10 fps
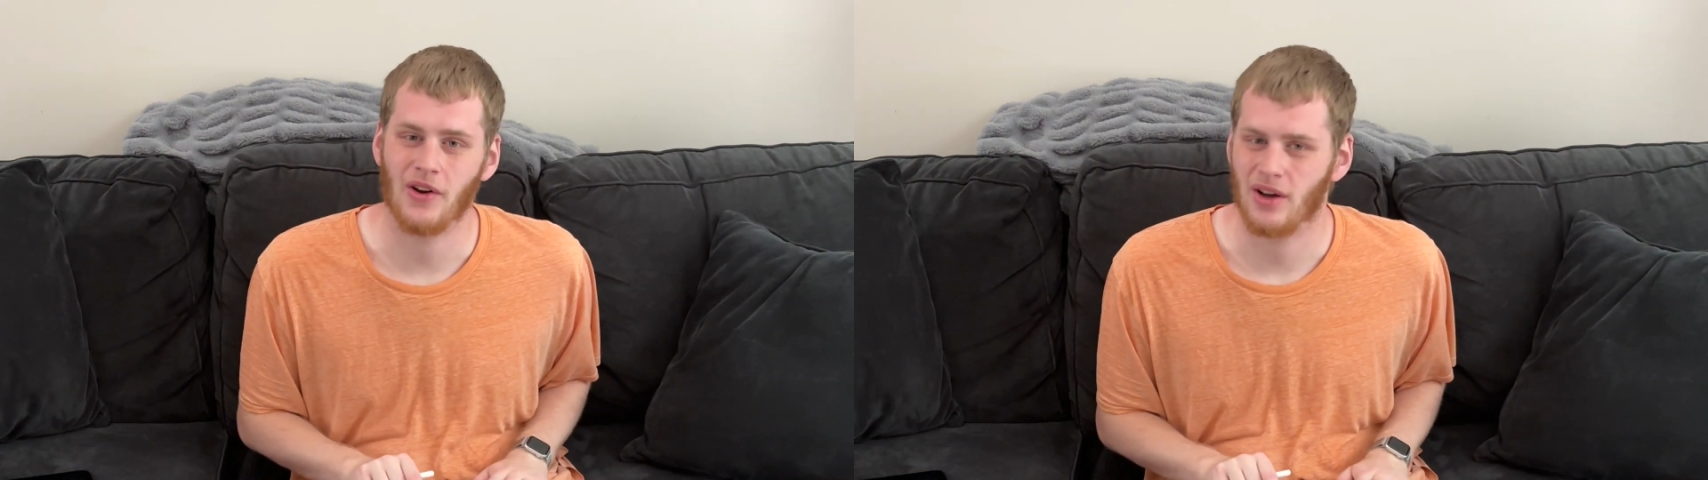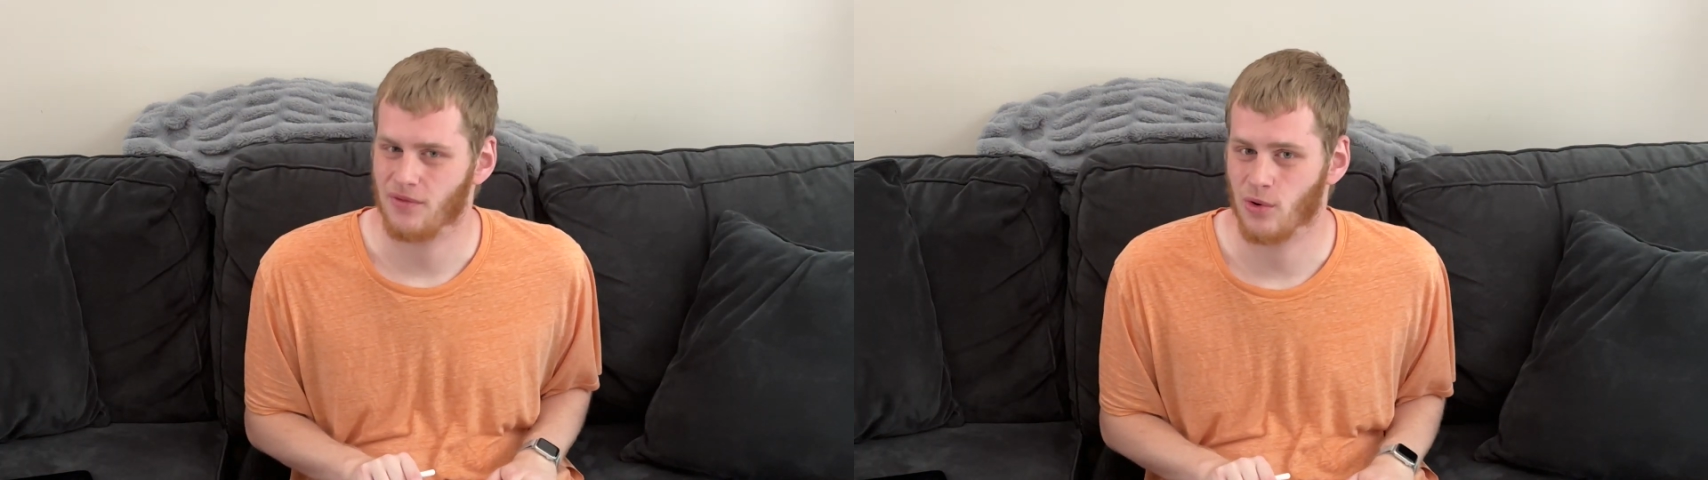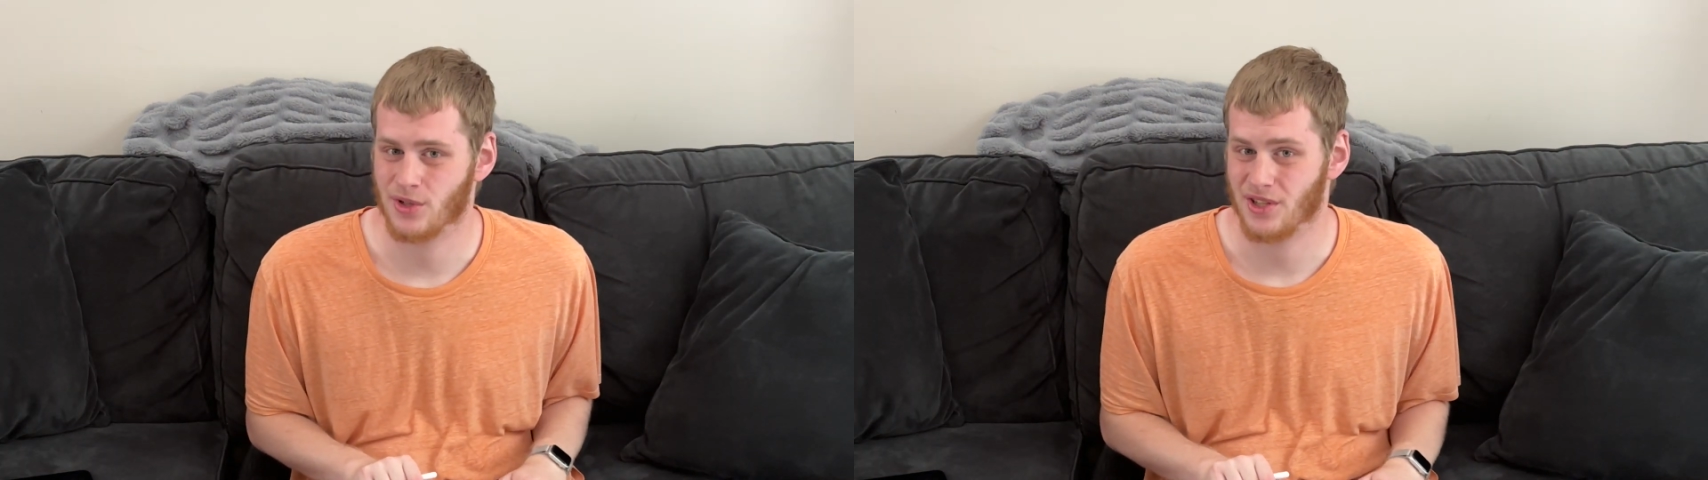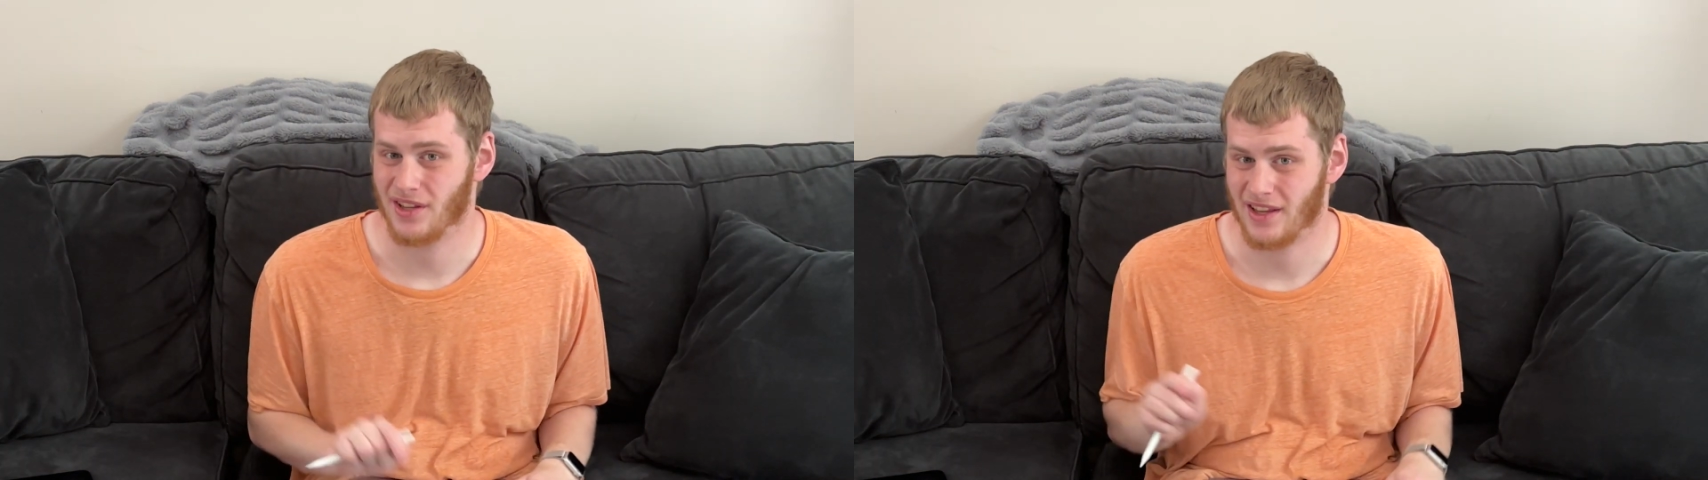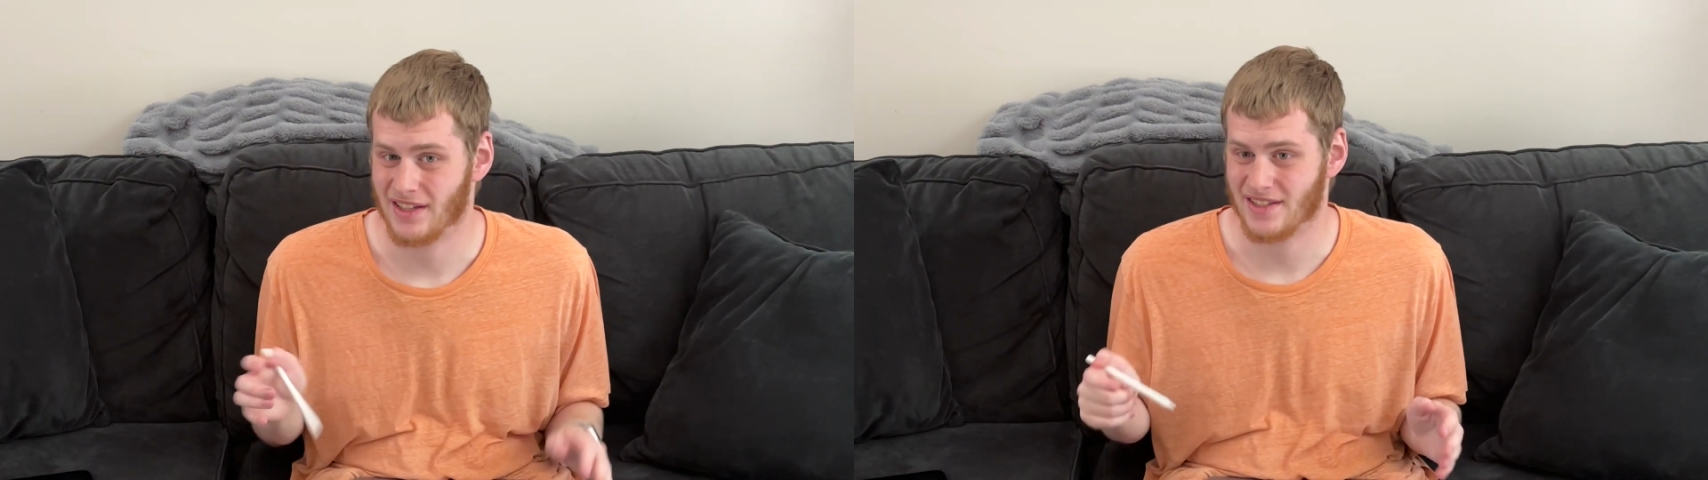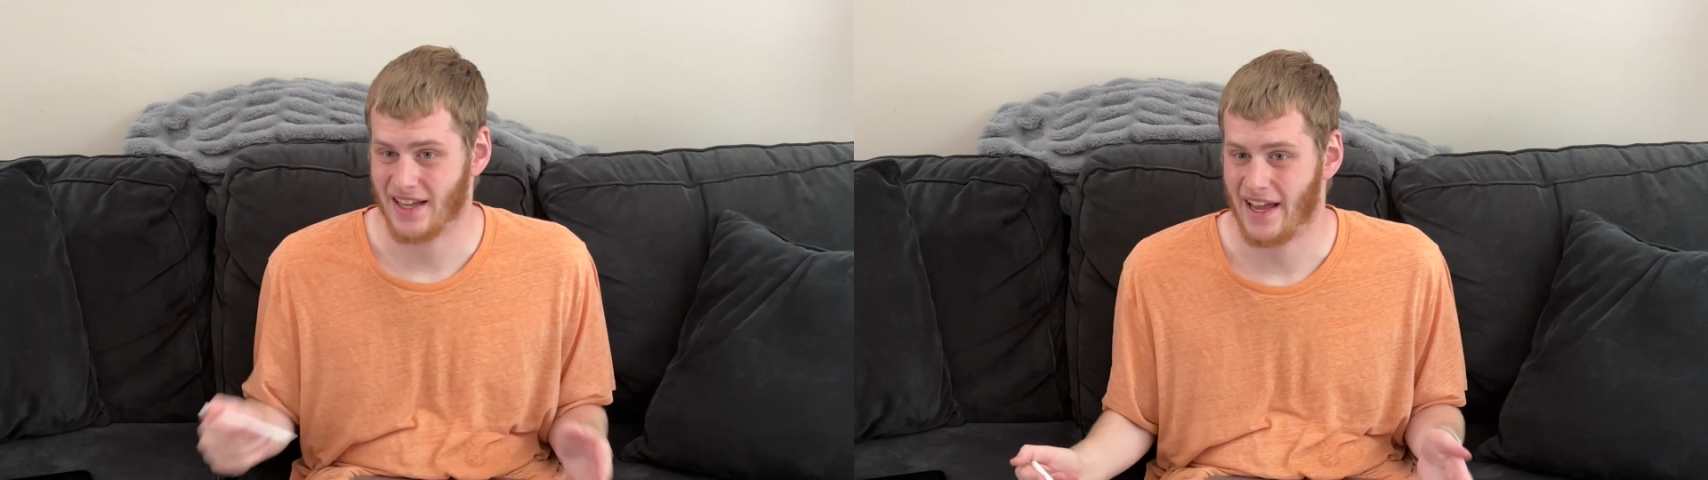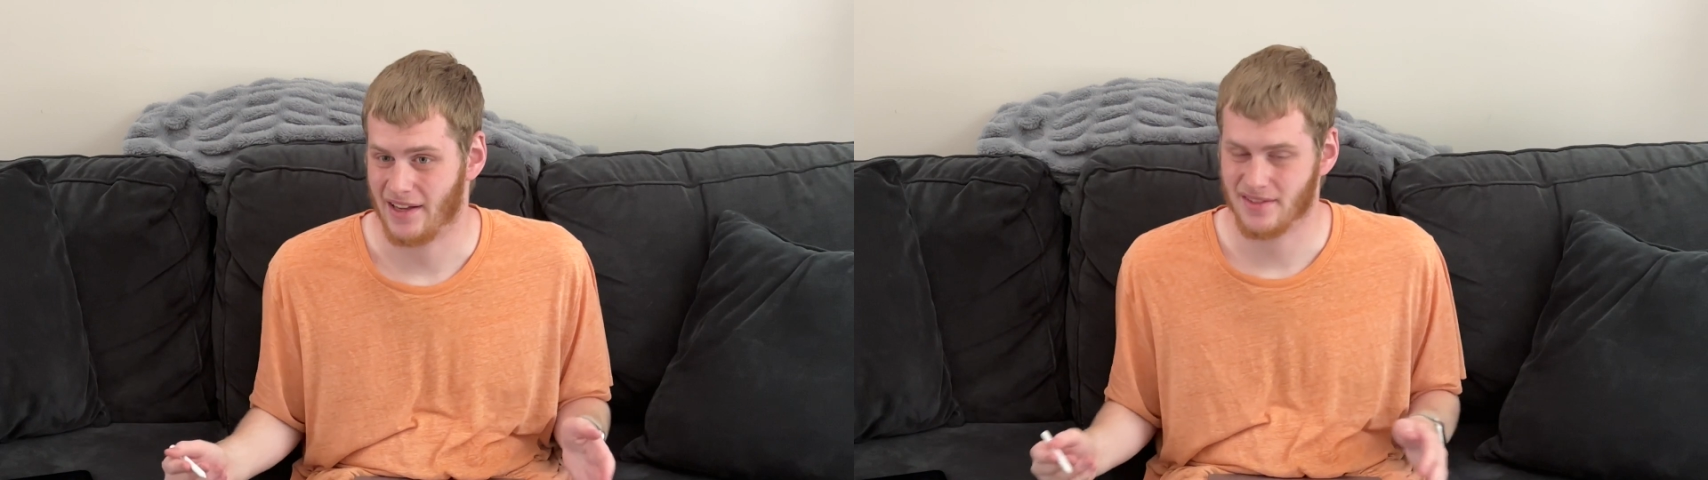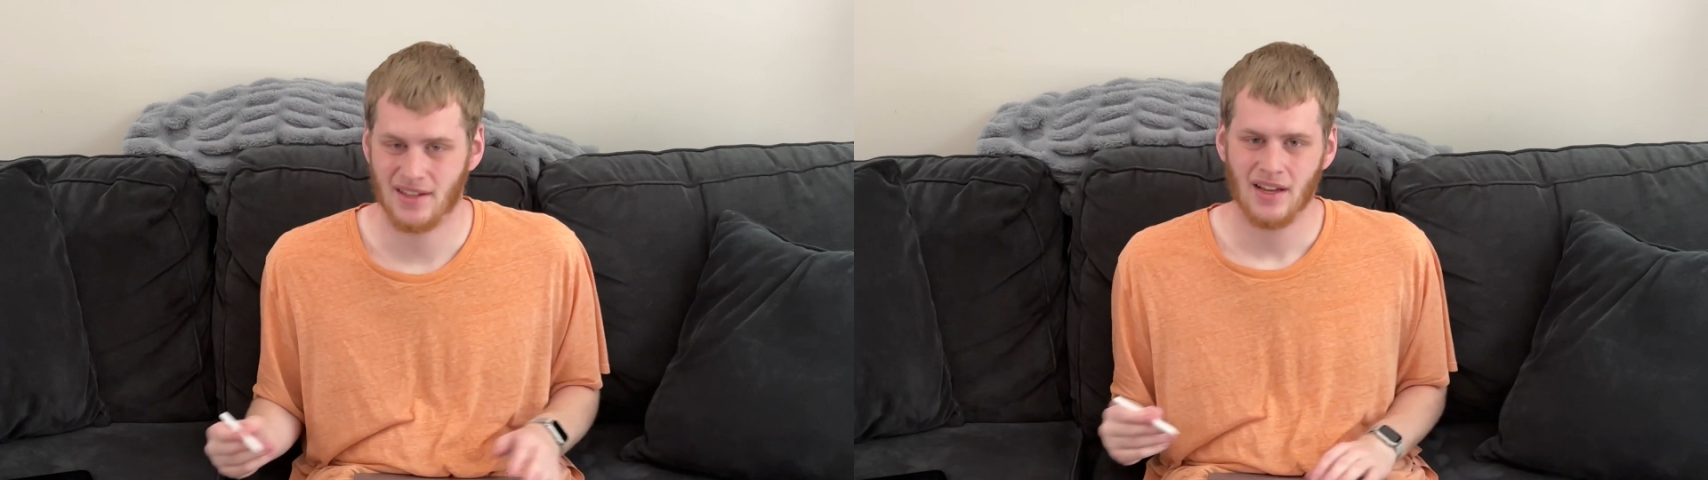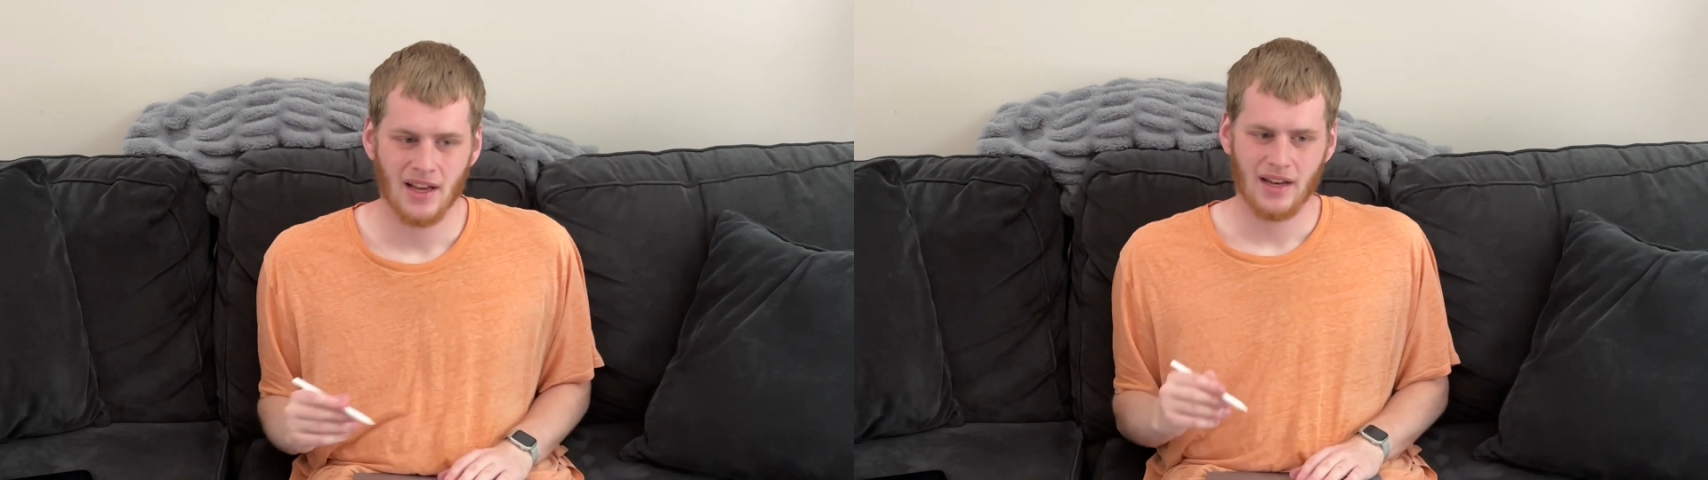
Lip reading: unfortunate that that's the case.